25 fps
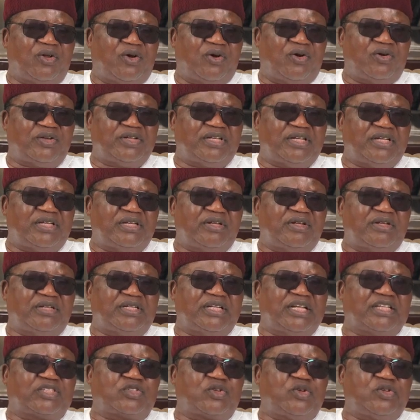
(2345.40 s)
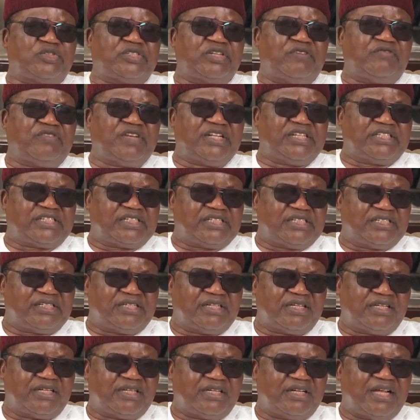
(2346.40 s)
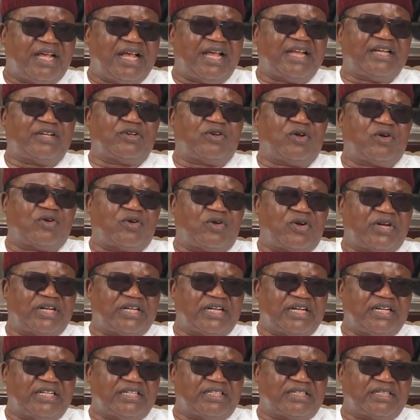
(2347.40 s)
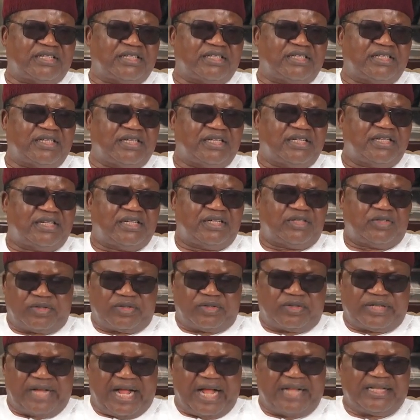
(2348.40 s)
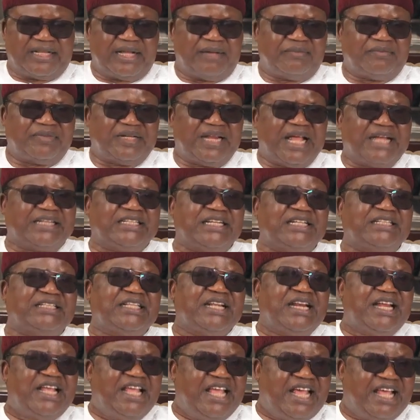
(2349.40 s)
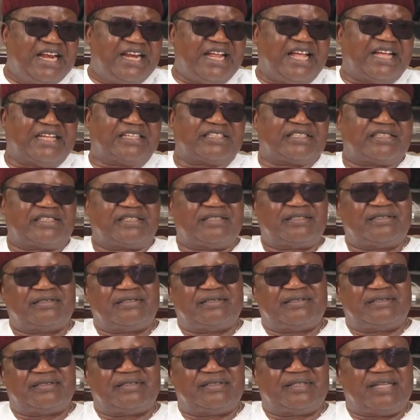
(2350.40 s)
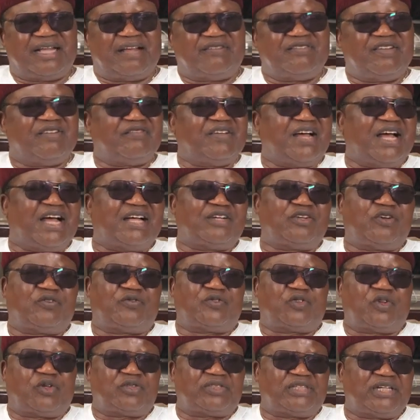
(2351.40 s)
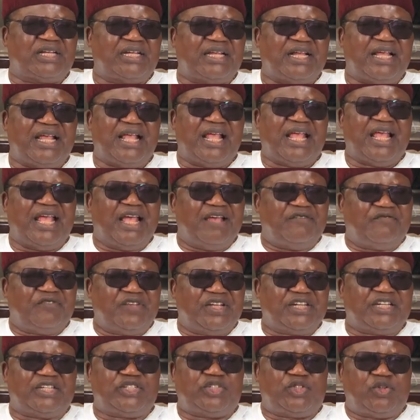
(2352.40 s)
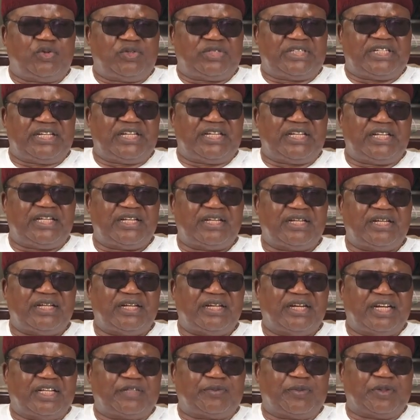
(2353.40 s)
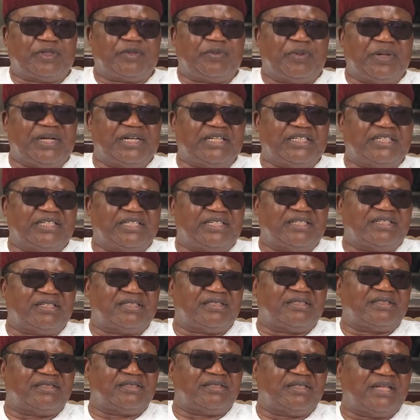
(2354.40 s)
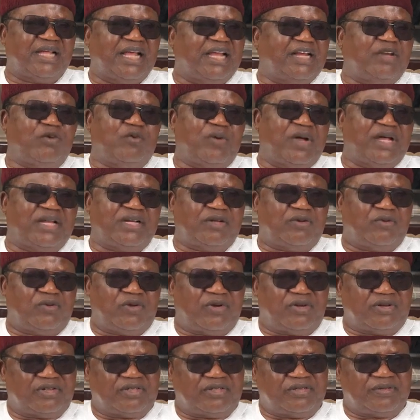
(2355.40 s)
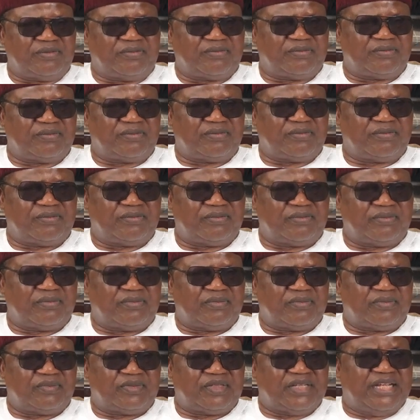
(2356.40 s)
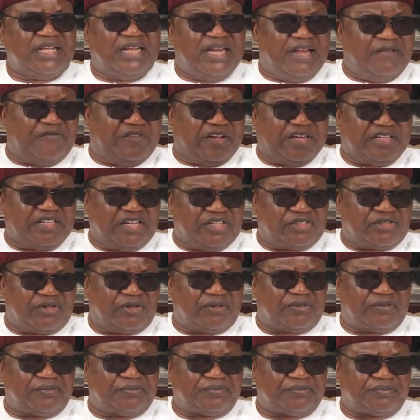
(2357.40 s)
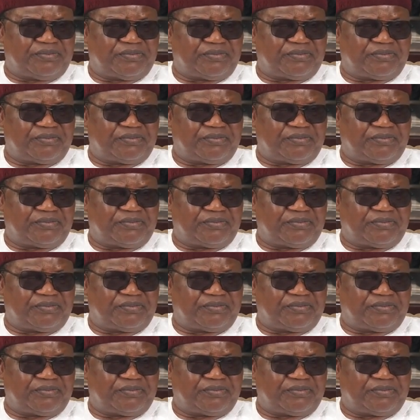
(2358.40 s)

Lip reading: law in the exclusive list and the concurrent list. Total them 93 areas. I've never heard of such heavy duty responsibility anywhere in the world. In a federation.